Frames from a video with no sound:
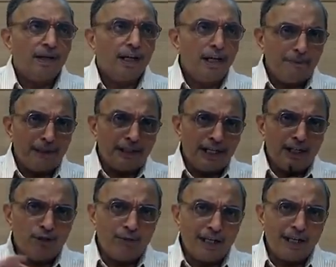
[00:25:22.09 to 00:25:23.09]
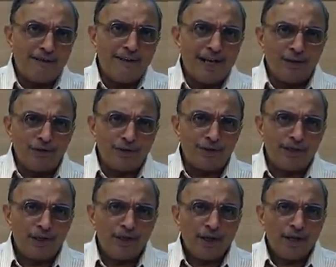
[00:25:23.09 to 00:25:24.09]
represent numerical values
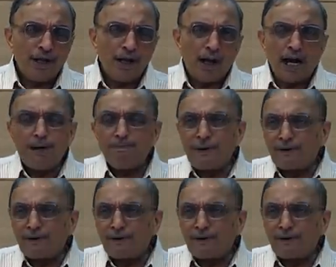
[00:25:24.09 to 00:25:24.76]
and